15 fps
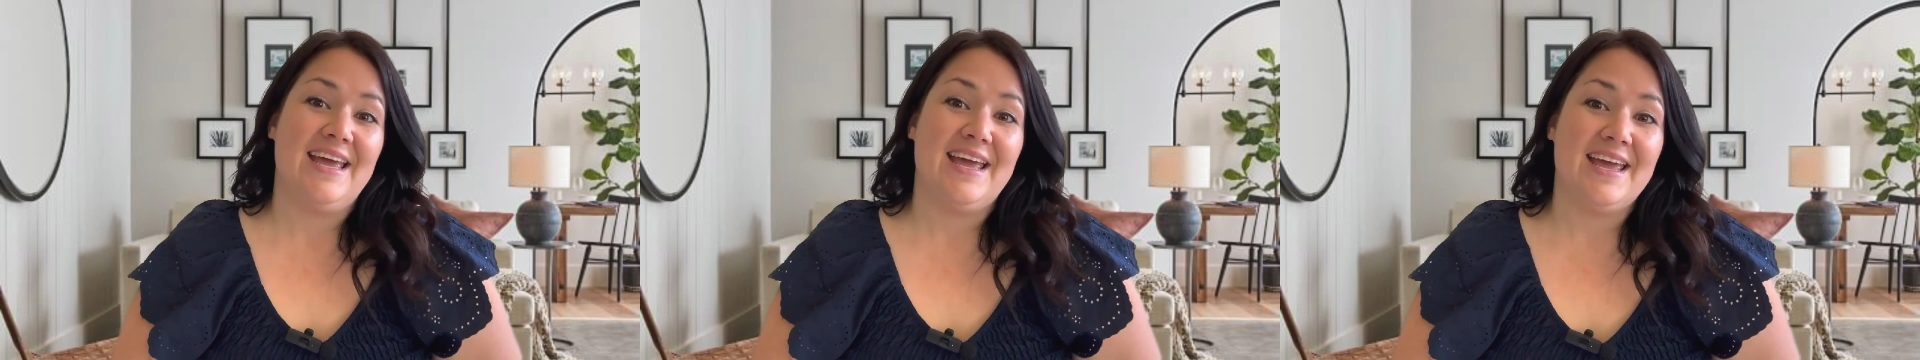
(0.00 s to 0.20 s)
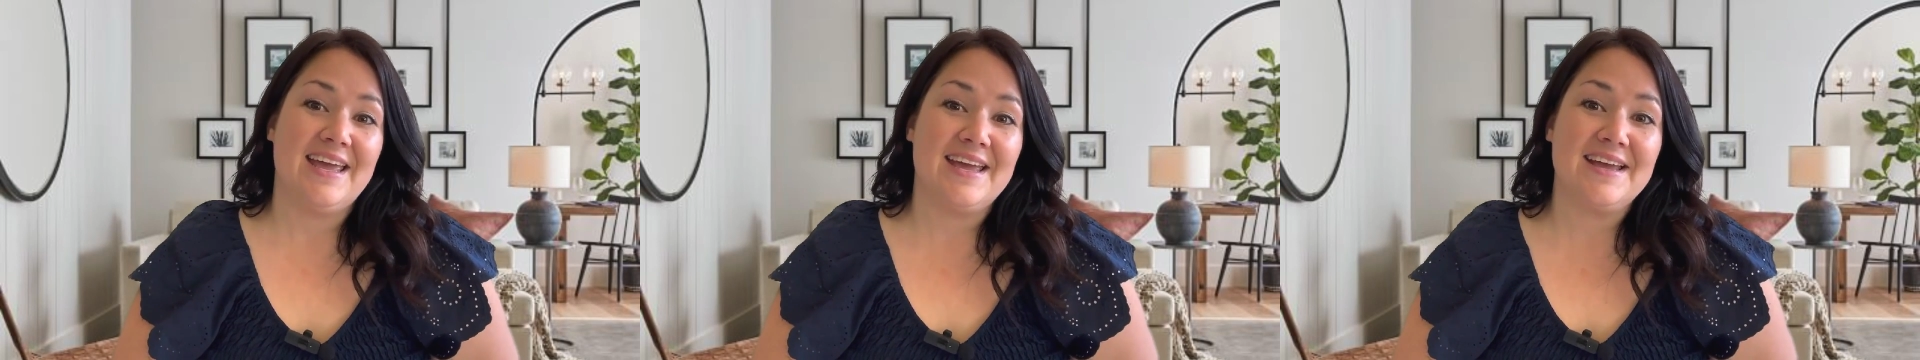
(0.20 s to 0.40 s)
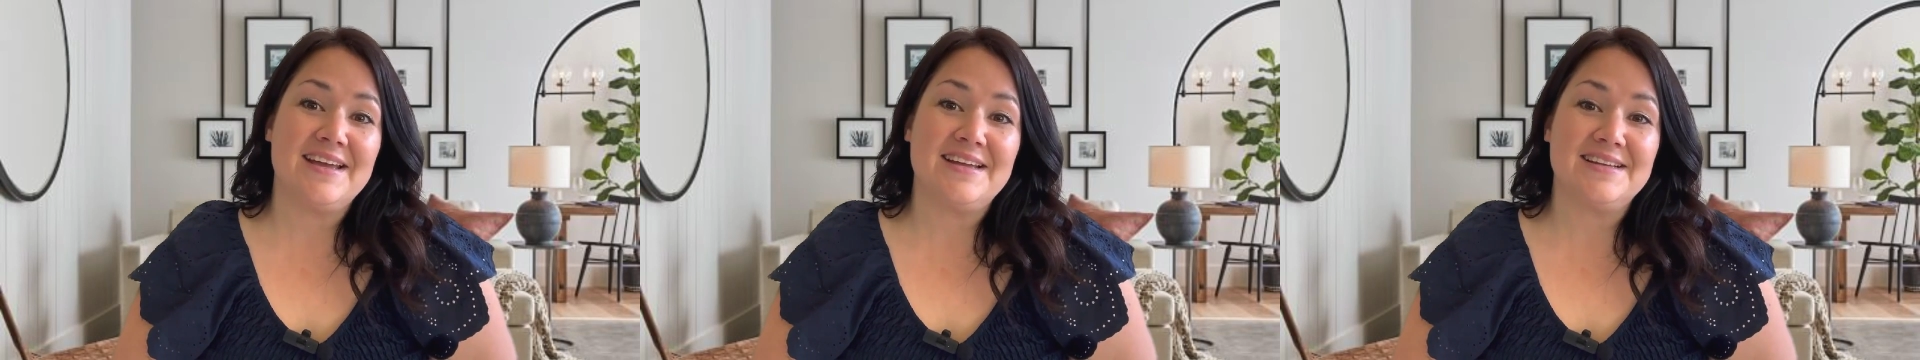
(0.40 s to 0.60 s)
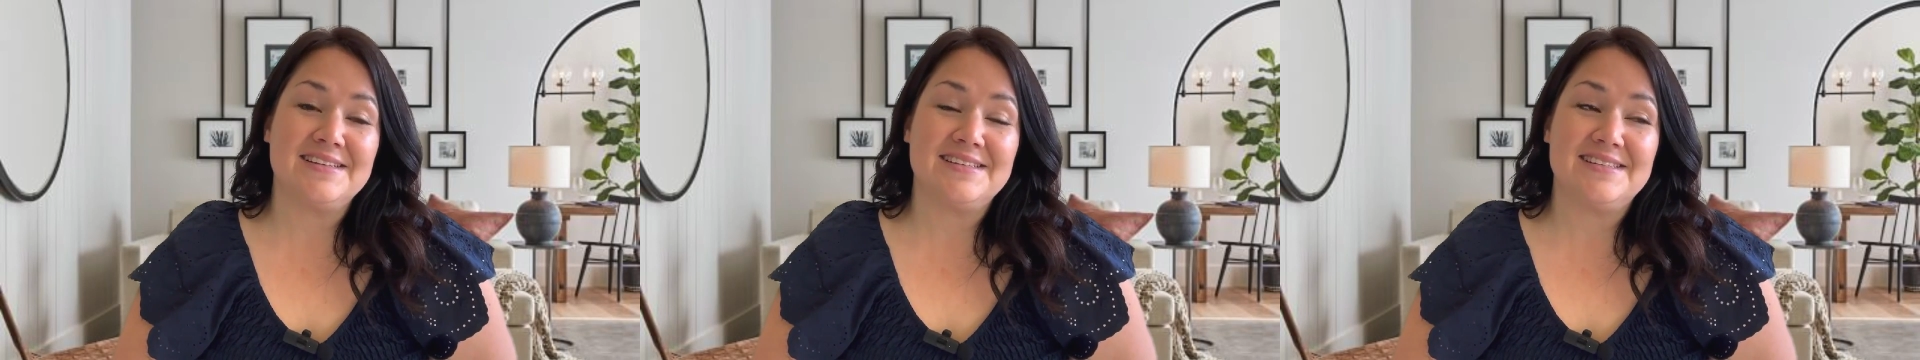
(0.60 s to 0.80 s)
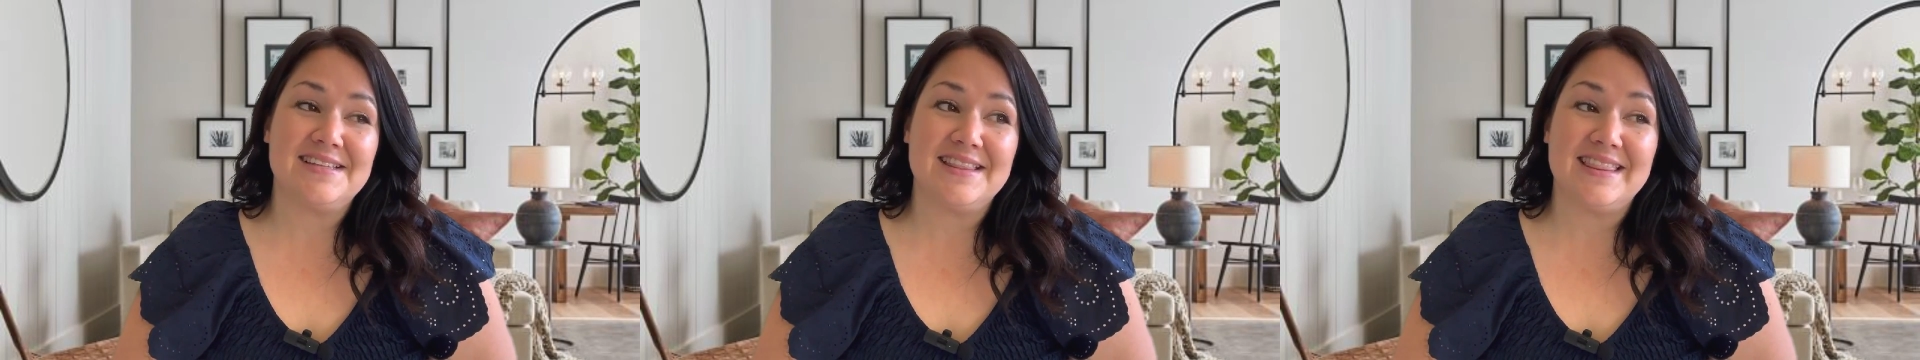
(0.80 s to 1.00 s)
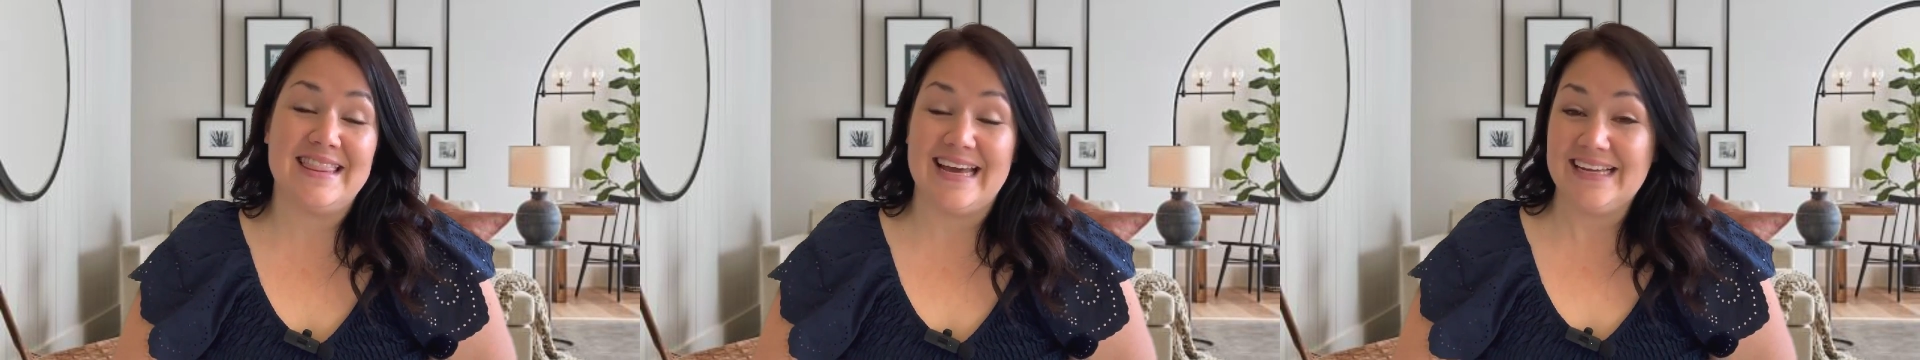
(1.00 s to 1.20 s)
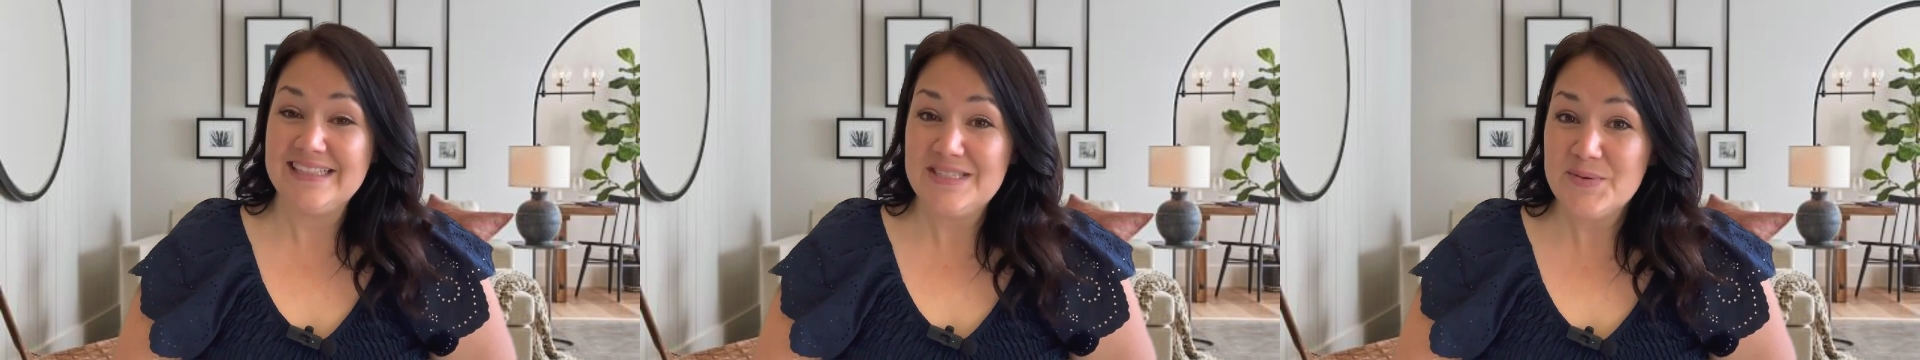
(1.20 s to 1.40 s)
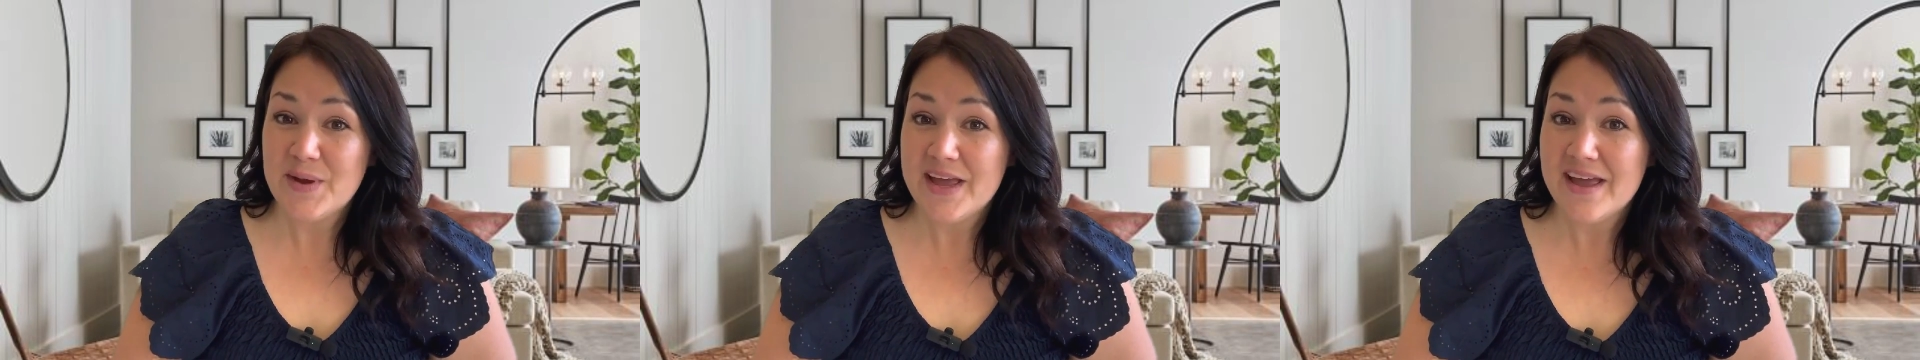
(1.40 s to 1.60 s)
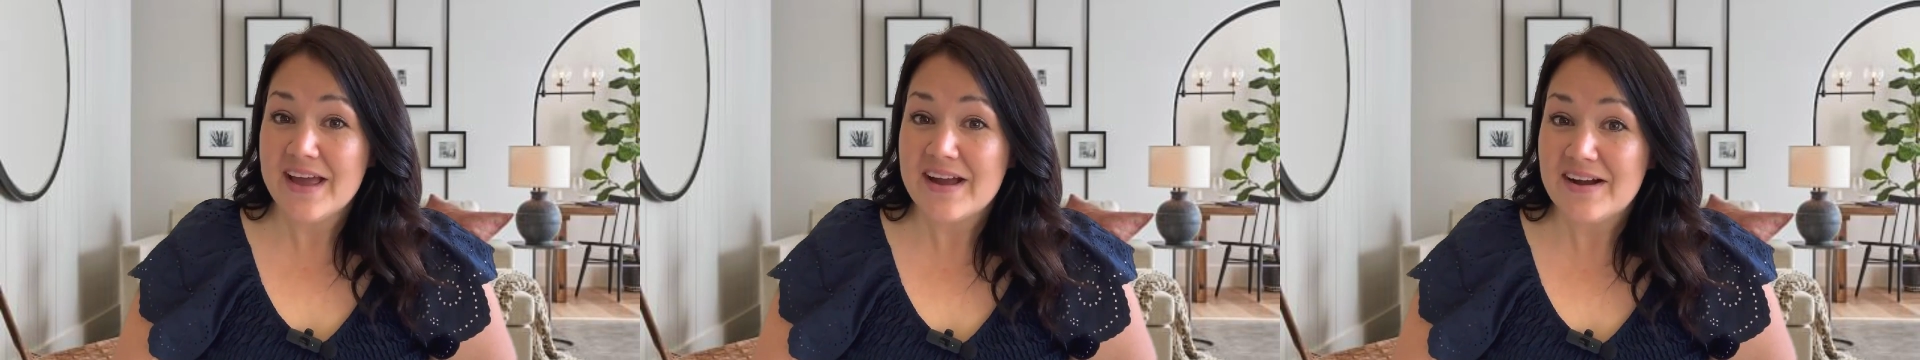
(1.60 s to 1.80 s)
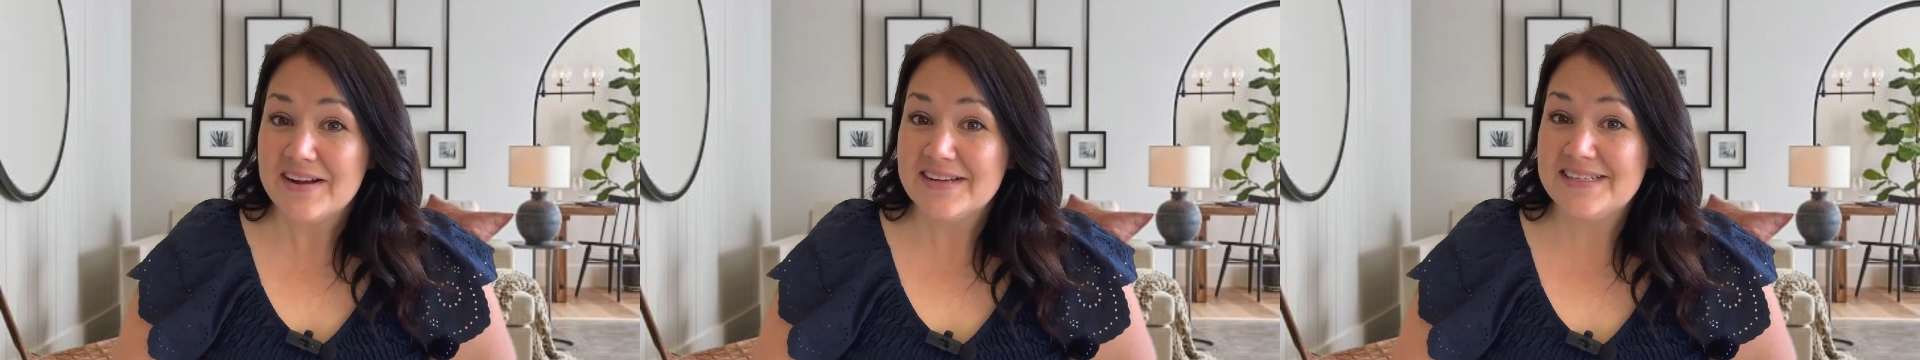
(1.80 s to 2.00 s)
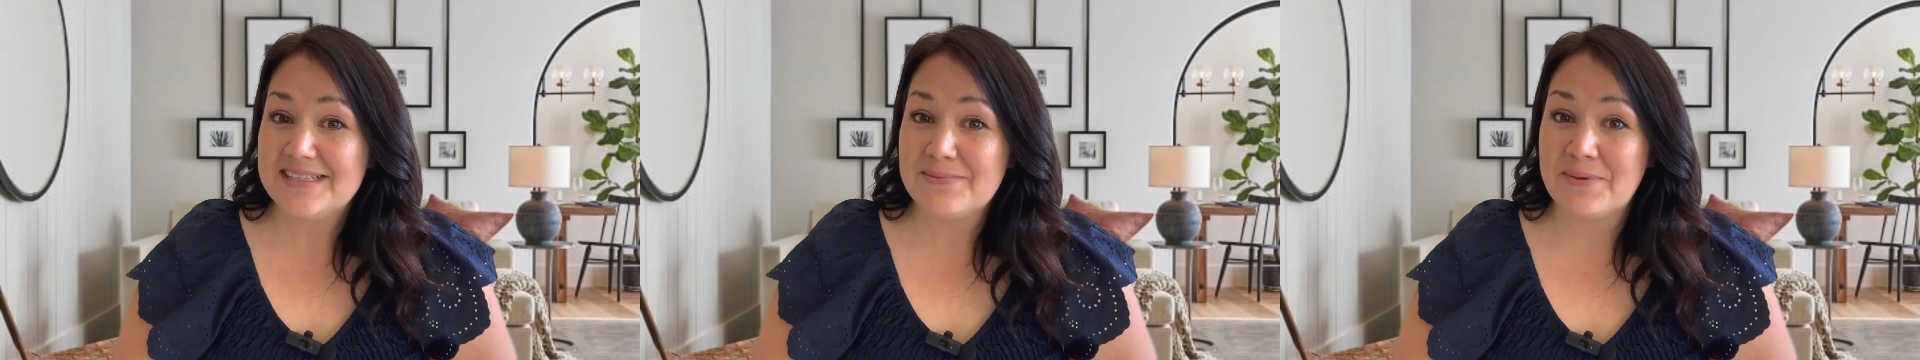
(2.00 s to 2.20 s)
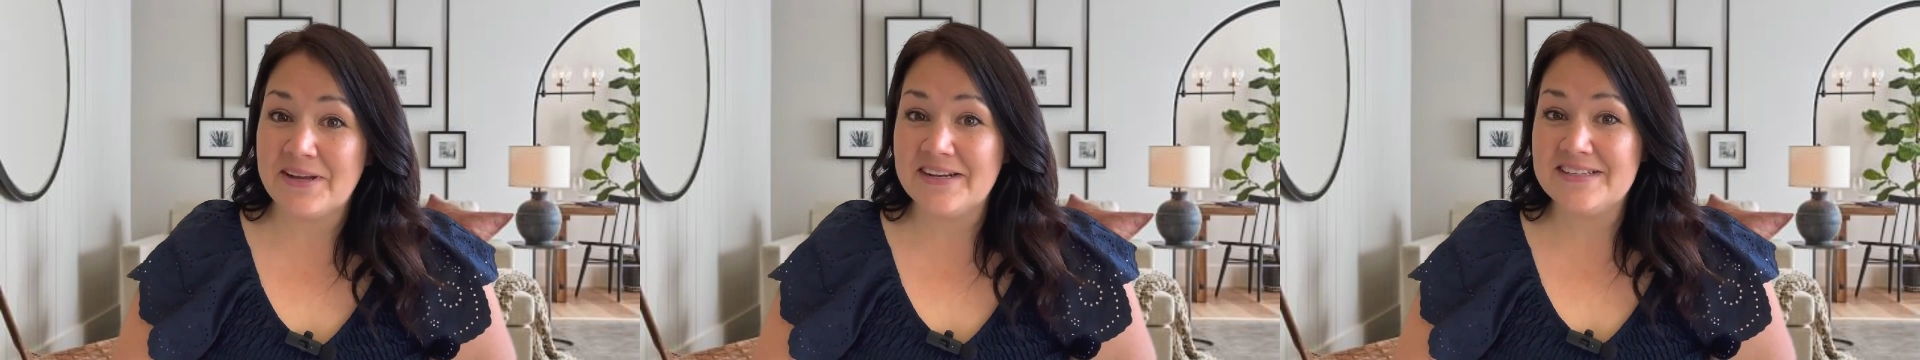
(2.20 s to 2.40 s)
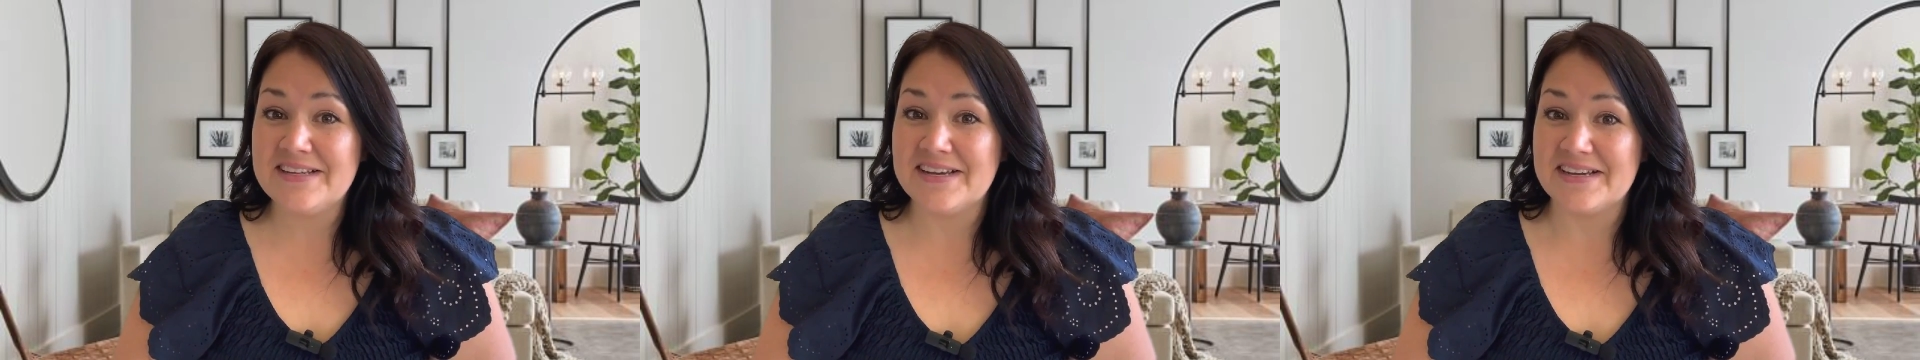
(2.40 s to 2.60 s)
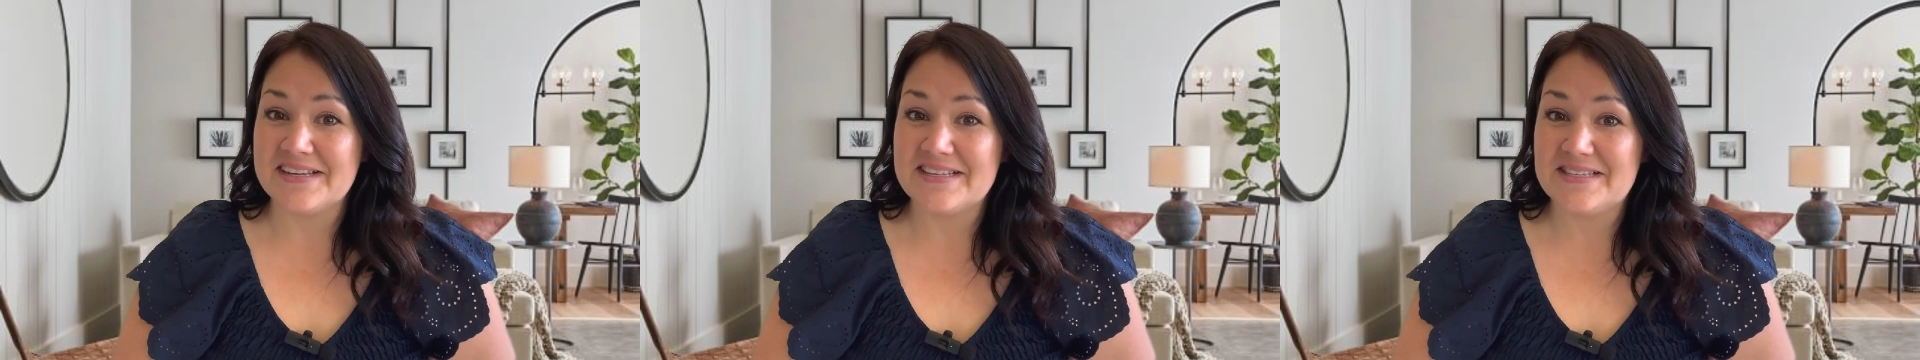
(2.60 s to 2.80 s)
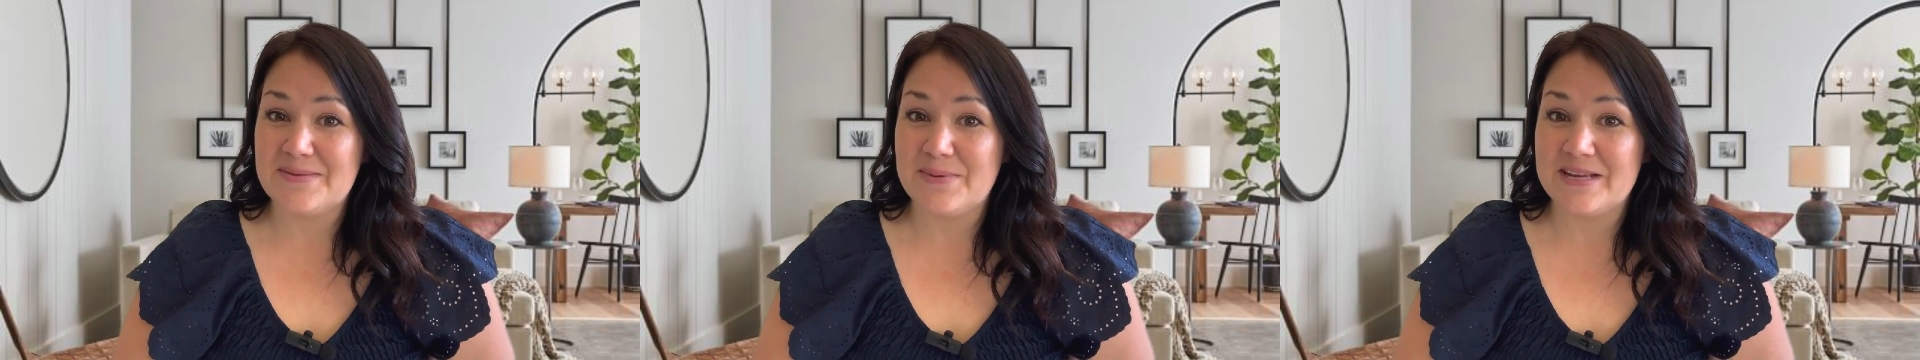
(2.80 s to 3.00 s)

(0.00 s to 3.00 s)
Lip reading: And that's why I got demonetized,